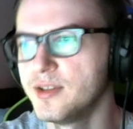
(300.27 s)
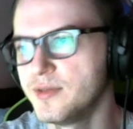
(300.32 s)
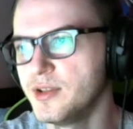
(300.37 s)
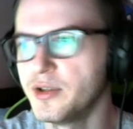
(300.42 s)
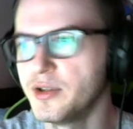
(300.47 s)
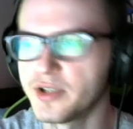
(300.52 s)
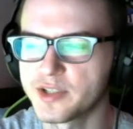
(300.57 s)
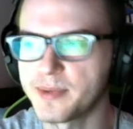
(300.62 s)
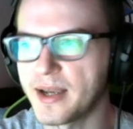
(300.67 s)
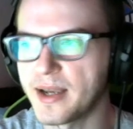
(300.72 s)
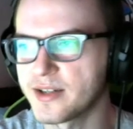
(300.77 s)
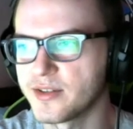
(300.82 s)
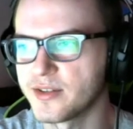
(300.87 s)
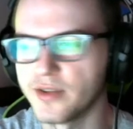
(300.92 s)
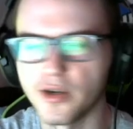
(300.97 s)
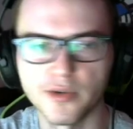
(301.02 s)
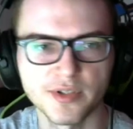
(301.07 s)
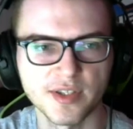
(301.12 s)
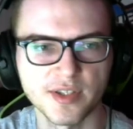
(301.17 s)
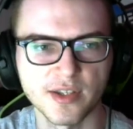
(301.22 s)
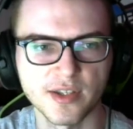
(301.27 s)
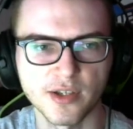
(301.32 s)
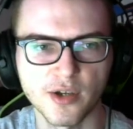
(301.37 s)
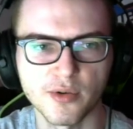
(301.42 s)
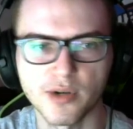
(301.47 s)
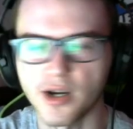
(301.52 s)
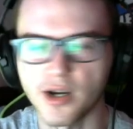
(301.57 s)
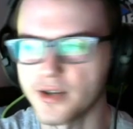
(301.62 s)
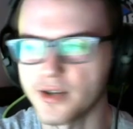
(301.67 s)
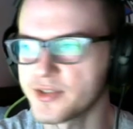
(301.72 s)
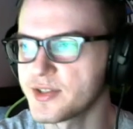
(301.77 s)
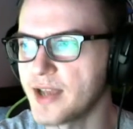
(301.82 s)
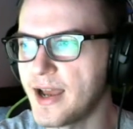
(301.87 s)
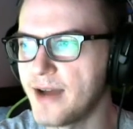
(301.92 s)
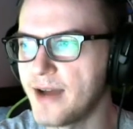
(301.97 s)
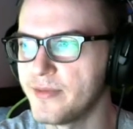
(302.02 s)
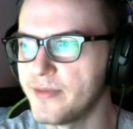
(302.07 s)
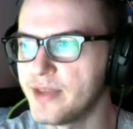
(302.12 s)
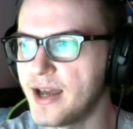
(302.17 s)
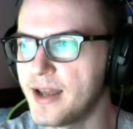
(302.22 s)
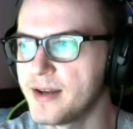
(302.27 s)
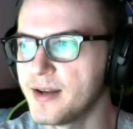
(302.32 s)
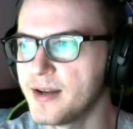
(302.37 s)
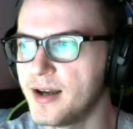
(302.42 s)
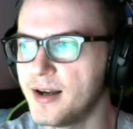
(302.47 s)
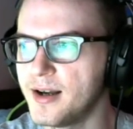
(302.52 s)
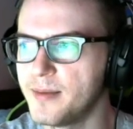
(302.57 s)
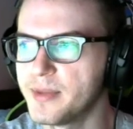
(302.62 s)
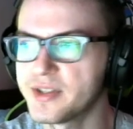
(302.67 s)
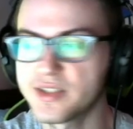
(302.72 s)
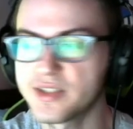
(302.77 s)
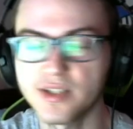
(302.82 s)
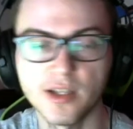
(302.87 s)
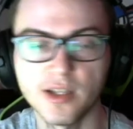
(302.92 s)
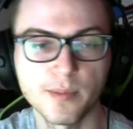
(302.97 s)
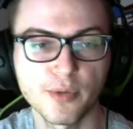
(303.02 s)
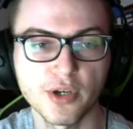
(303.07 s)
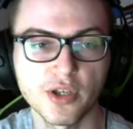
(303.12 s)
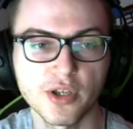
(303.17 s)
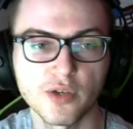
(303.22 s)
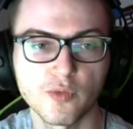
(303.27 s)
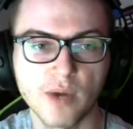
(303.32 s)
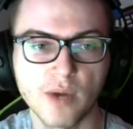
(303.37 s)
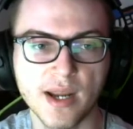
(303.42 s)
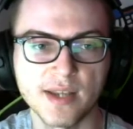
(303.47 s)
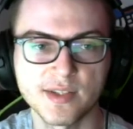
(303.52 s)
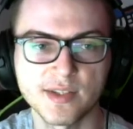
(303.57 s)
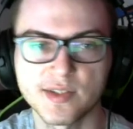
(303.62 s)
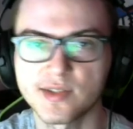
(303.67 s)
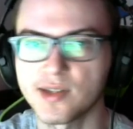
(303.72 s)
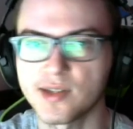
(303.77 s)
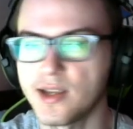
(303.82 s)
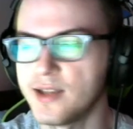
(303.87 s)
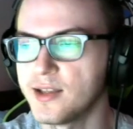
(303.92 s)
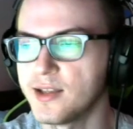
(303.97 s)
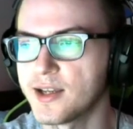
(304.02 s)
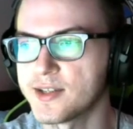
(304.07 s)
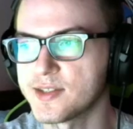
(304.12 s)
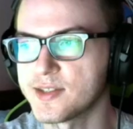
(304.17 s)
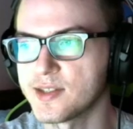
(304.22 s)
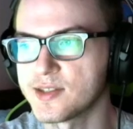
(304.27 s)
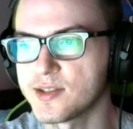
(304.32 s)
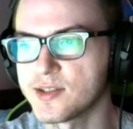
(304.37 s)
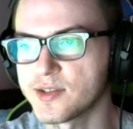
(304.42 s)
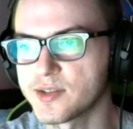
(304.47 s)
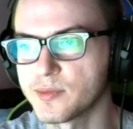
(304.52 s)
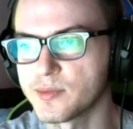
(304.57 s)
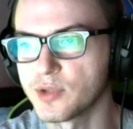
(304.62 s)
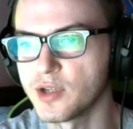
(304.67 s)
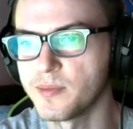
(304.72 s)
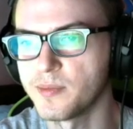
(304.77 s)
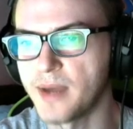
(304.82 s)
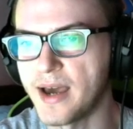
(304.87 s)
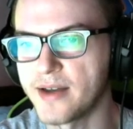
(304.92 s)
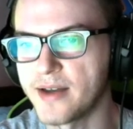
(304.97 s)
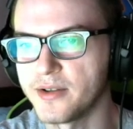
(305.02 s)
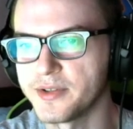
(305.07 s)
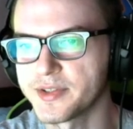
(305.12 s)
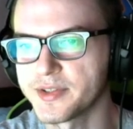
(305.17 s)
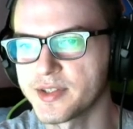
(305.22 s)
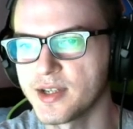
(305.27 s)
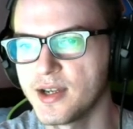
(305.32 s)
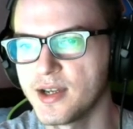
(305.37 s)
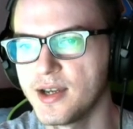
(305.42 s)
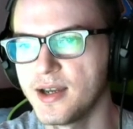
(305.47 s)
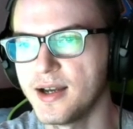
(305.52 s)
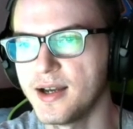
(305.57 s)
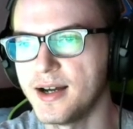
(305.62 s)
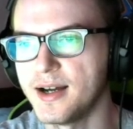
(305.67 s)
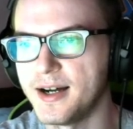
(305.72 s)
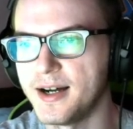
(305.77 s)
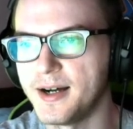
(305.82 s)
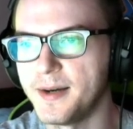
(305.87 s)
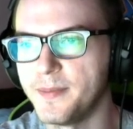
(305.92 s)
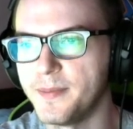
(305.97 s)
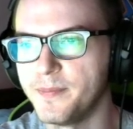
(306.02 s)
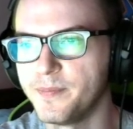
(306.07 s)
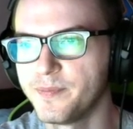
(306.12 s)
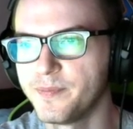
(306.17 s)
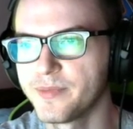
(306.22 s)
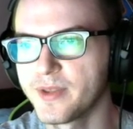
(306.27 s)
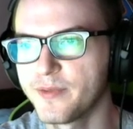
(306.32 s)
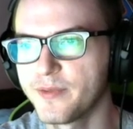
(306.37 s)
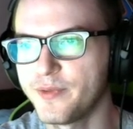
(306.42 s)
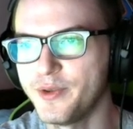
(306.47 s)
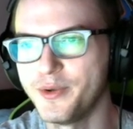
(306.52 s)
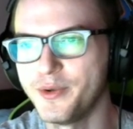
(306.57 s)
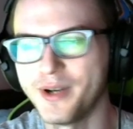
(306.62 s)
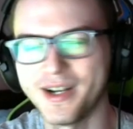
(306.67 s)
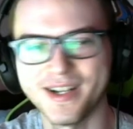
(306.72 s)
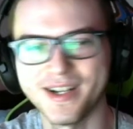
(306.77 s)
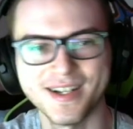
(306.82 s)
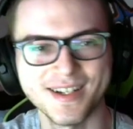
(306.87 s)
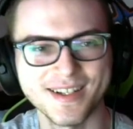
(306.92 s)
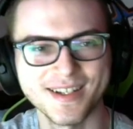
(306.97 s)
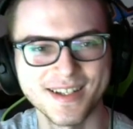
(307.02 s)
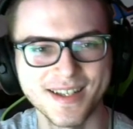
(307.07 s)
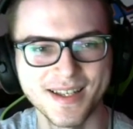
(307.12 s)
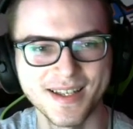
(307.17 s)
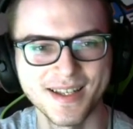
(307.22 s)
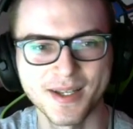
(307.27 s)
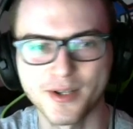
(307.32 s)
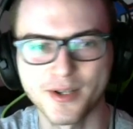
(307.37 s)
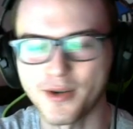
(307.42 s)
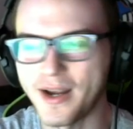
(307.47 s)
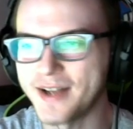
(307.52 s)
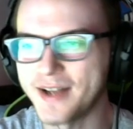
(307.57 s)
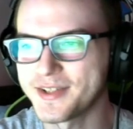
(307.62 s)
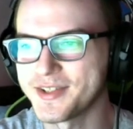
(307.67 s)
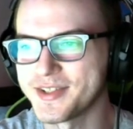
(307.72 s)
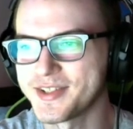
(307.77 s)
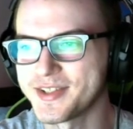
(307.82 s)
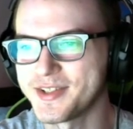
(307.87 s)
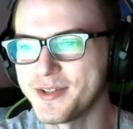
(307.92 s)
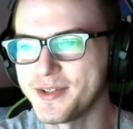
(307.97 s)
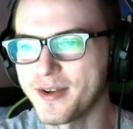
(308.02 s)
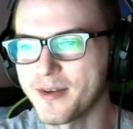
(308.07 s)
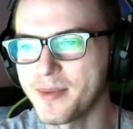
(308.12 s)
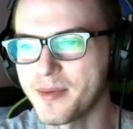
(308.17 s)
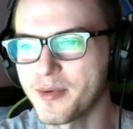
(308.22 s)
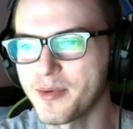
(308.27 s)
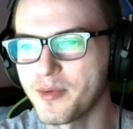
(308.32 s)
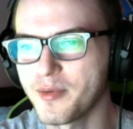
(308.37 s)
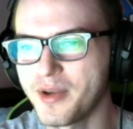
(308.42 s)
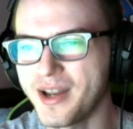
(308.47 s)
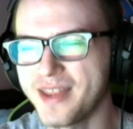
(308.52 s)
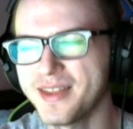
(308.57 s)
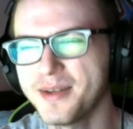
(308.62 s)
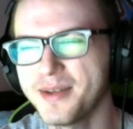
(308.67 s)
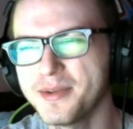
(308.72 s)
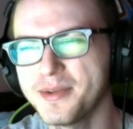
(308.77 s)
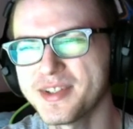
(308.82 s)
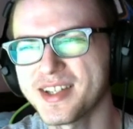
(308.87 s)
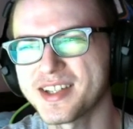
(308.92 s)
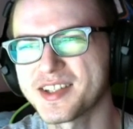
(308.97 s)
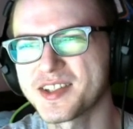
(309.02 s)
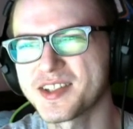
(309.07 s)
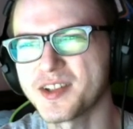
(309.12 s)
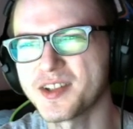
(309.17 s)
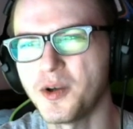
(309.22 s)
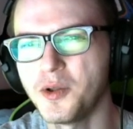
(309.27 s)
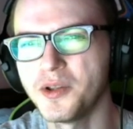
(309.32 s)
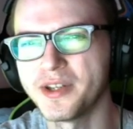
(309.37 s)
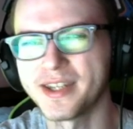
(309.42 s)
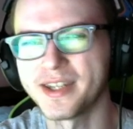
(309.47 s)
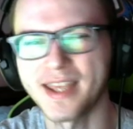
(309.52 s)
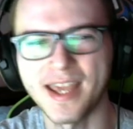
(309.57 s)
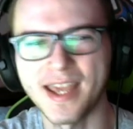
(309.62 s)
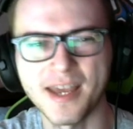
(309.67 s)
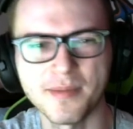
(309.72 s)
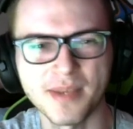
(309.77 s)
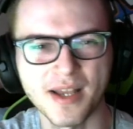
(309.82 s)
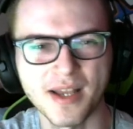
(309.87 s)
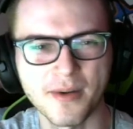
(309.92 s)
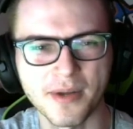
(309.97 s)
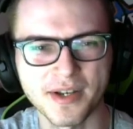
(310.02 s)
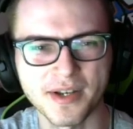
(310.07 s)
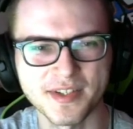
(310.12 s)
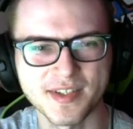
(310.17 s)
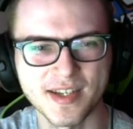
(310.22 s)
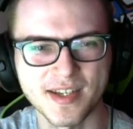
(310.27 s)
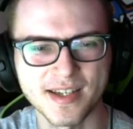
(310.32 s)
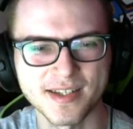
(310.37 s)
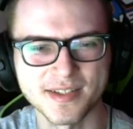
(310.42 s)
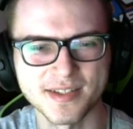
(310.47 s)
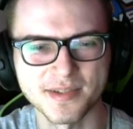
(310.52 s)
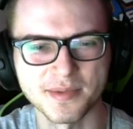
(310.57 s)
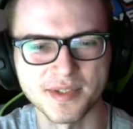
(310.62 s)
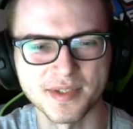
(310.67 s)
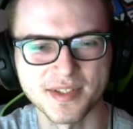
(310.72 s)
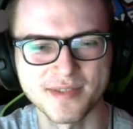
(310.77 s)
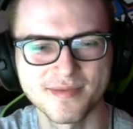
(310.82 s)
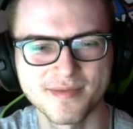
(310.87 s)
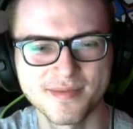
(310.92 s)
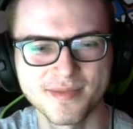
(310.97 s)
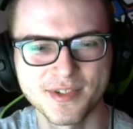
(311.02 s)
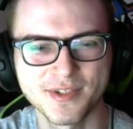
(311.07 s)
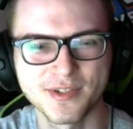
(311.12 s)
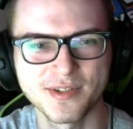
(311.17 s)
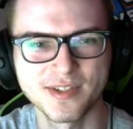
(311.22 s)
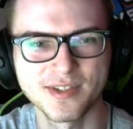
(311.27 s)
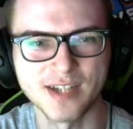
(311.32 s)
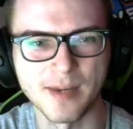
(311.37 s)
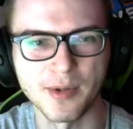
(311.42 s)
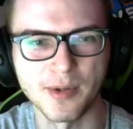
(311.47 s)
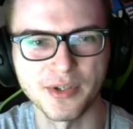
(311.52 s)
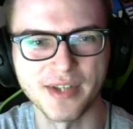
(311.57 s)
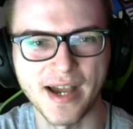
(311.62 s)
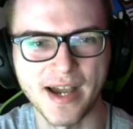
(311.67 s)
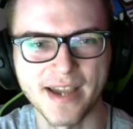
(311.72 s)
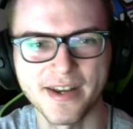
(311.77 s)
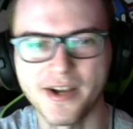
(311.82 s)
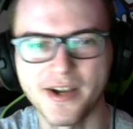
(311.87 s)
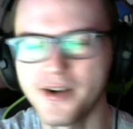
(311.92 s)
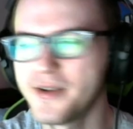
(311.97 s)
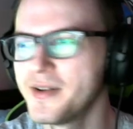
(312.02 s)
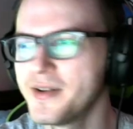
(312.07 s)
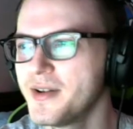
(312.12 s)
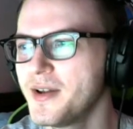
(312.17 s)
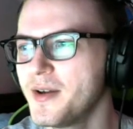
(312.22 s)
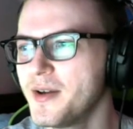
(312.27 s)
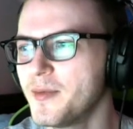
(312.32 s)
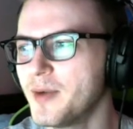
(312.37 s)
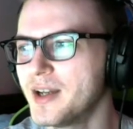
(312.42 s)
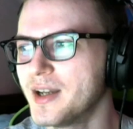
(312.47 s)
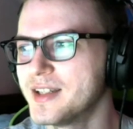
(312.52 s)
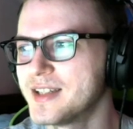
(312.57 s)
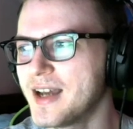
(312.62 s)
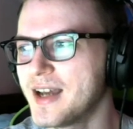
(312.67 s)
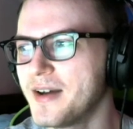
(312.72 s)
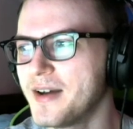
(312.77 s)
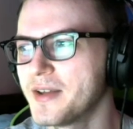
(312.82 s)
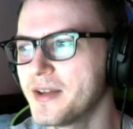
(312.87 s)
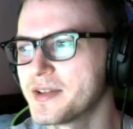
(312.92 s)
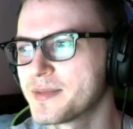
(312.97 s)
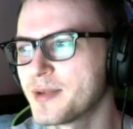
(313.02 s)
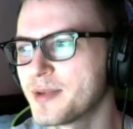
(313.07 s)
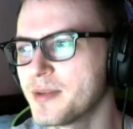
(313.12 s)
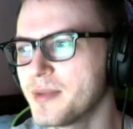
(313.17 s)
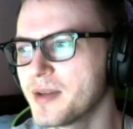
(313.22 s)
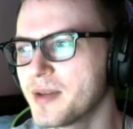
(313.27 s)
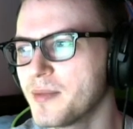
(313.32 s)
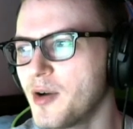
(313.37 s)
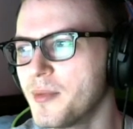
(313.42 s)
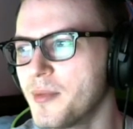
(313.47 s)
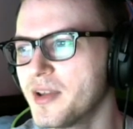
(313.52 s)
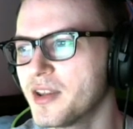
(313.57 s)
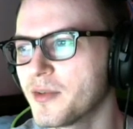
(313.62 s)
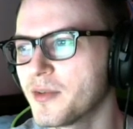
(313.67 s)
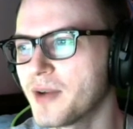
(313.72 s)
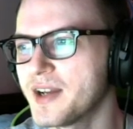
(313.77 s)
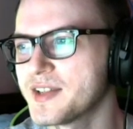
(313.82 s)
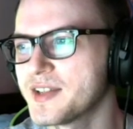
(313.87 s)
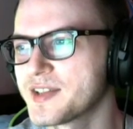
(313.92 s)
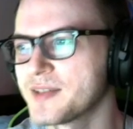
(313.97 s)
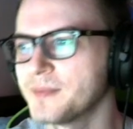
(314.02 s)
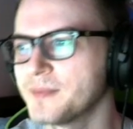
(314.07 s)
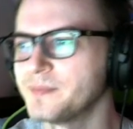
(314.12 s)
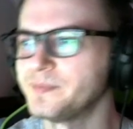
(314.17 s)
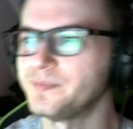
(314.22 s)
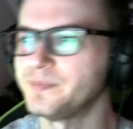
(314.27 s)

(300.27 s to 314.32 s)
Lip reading: you'd expect those in the go-karts to have that. But still a pretty good race, and like I said, still some good battles. Few crashes too. I remember one, I think it was like Soul and Camby, I want to say, because it was double dyno went down. That was a pretty big moment in the race.